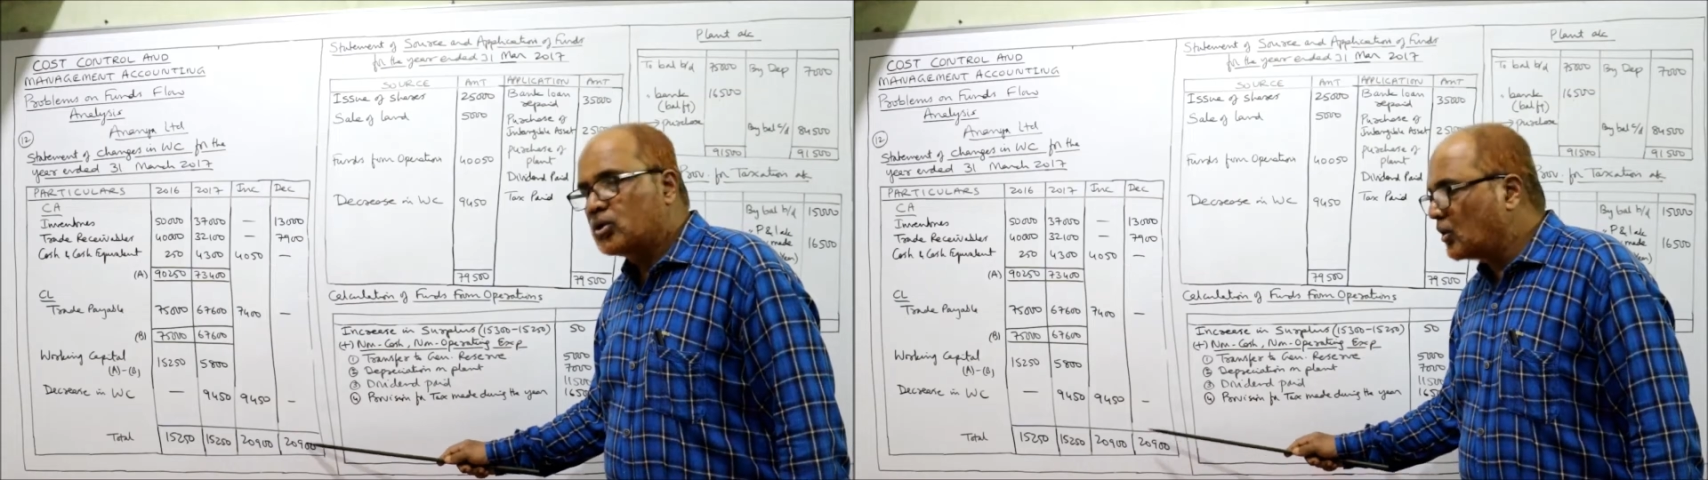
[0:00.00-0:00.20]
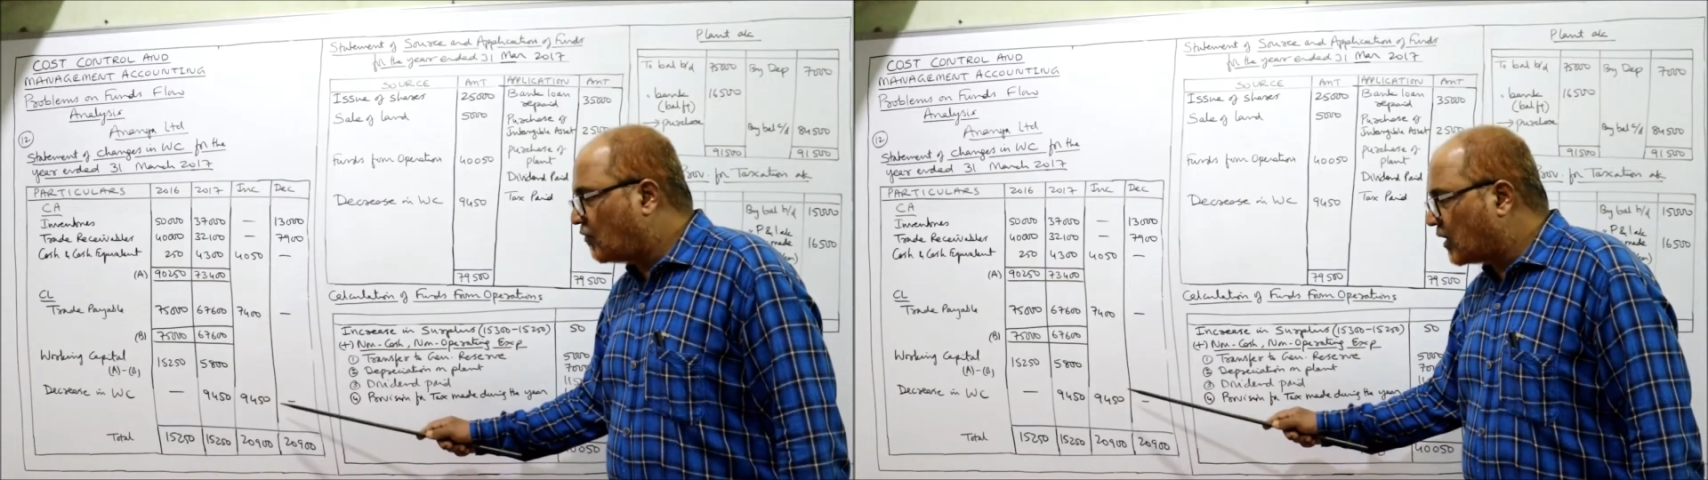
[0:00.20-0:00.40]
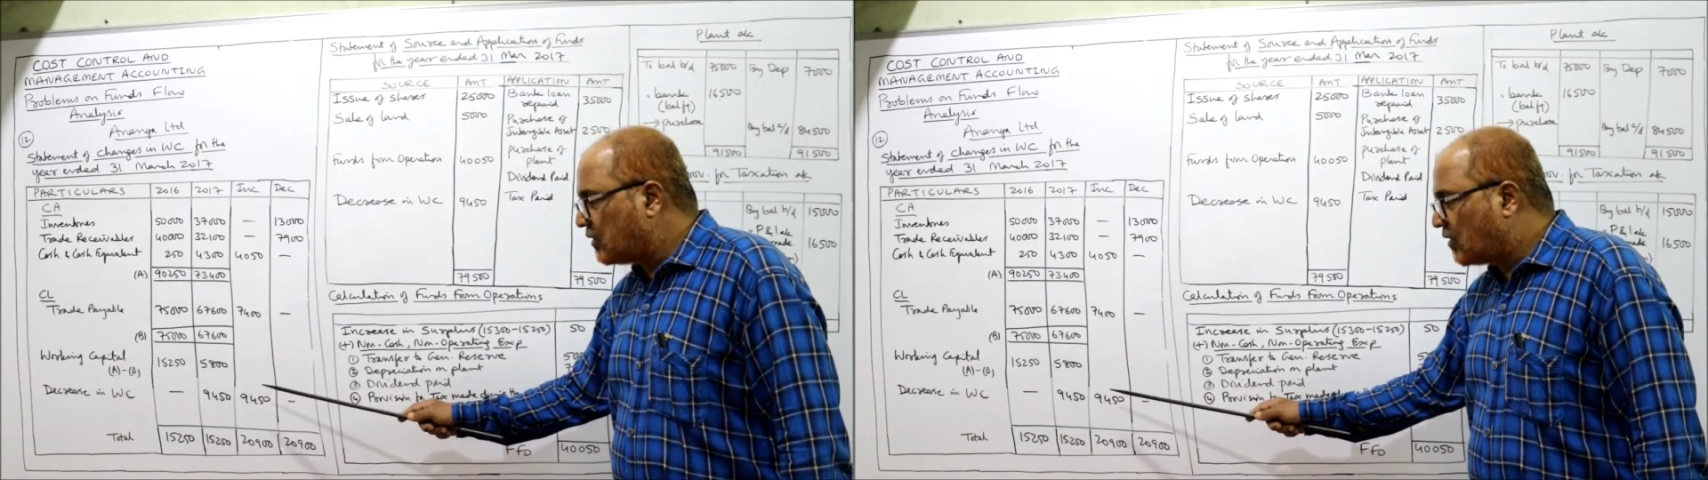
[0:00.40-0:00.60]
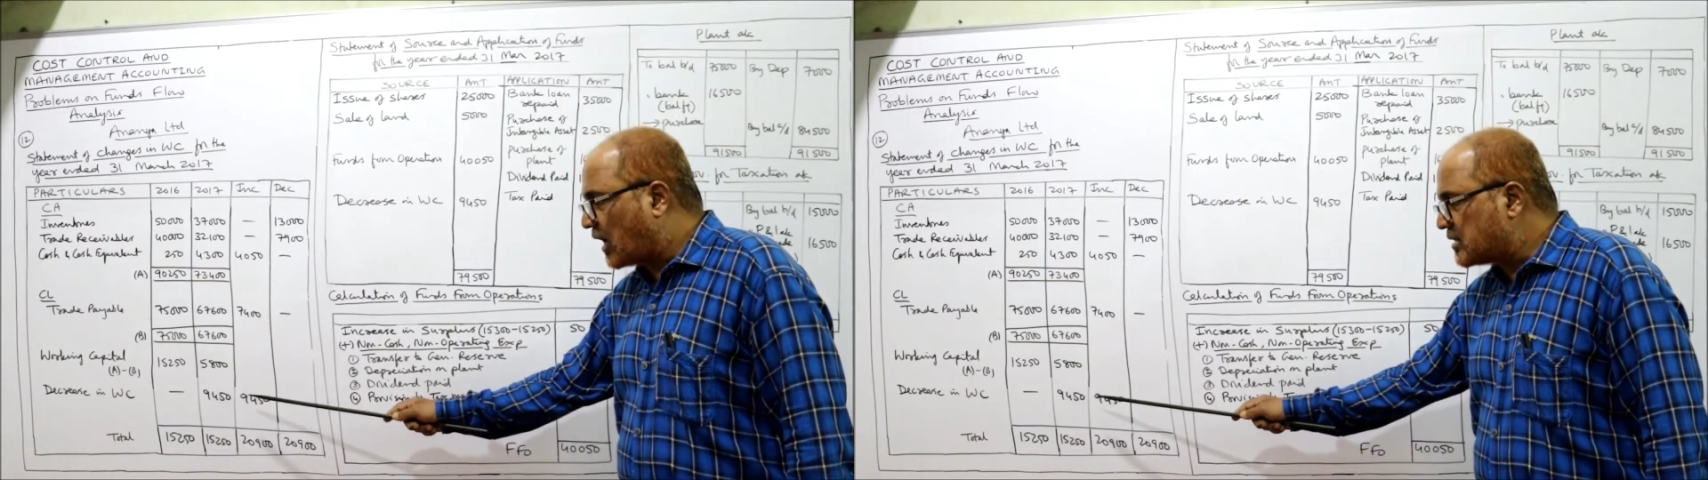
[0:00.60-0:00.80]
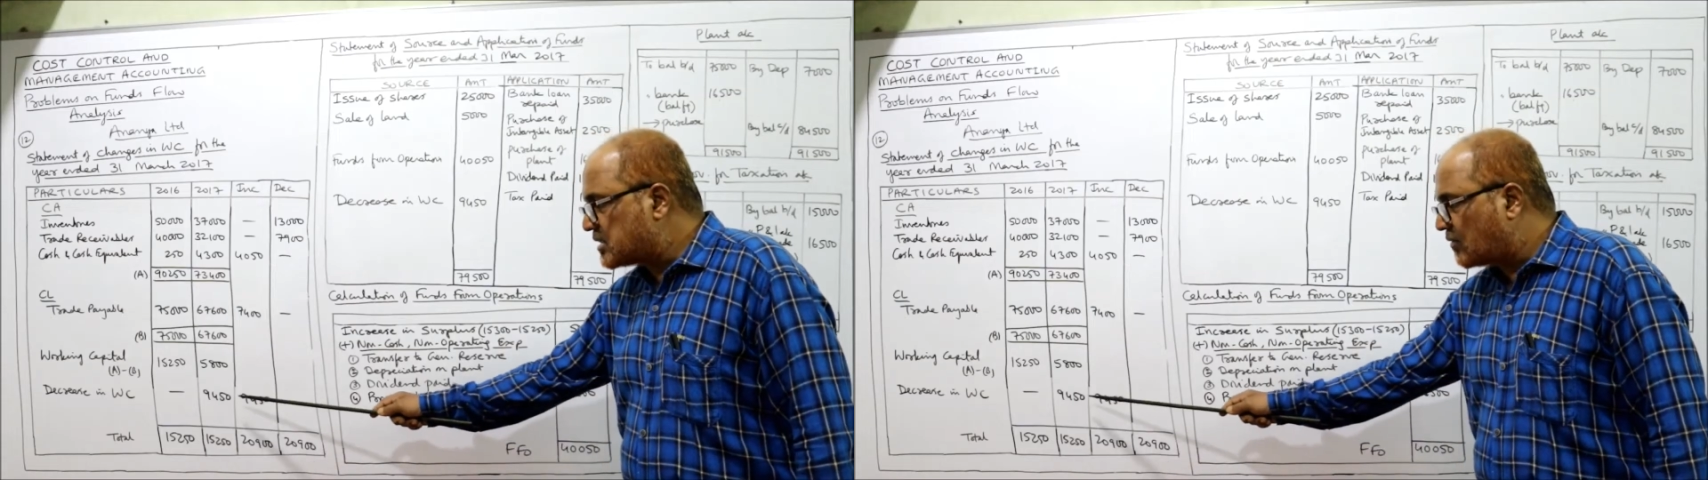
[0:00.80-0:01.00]
So whatever
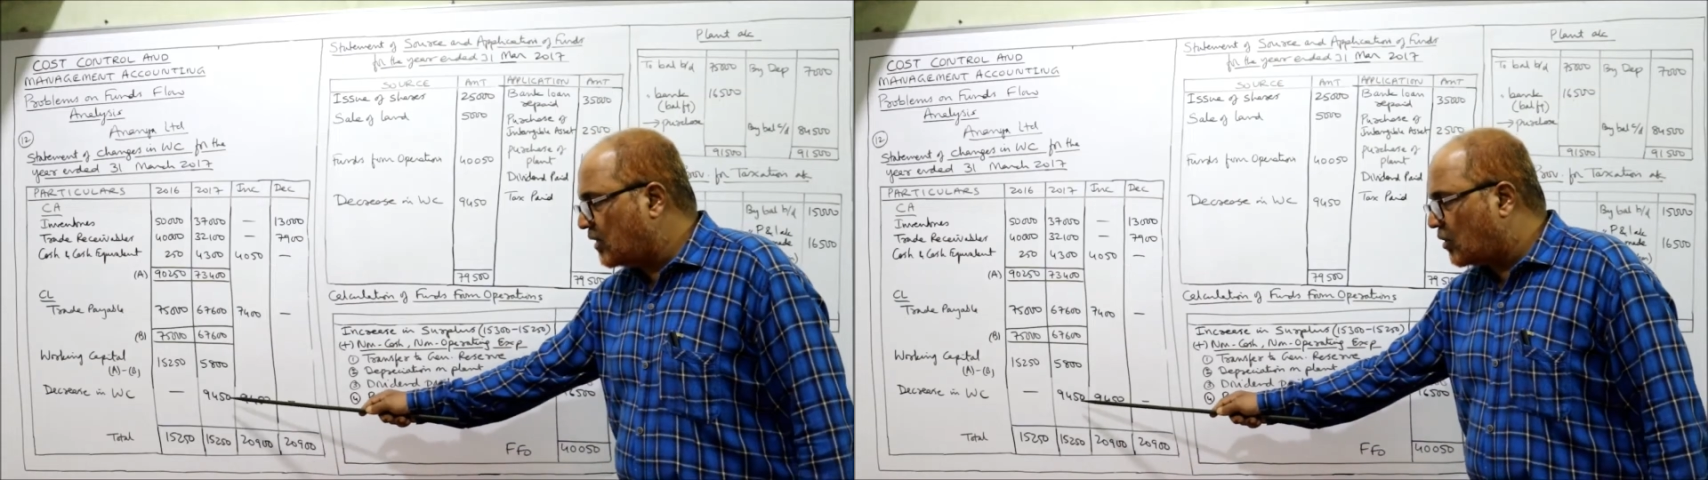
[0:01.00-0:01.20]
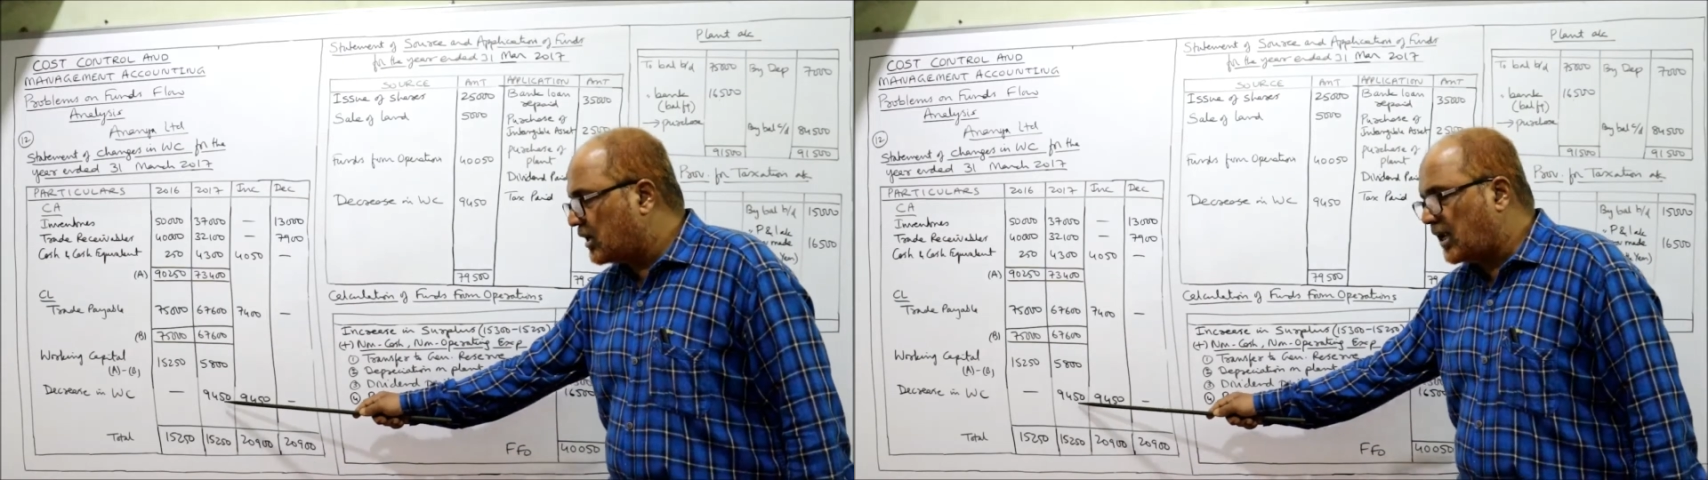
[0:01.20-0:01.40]
answer we got,